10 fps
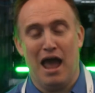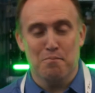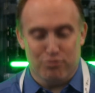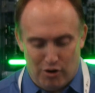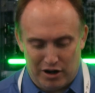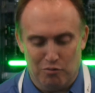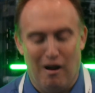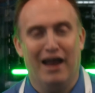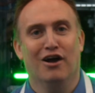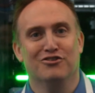and brought it
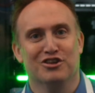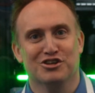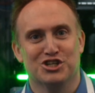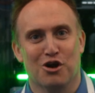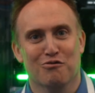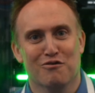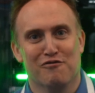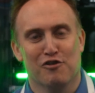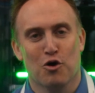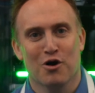right onto the showroom
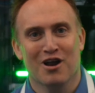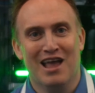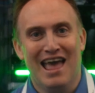floor.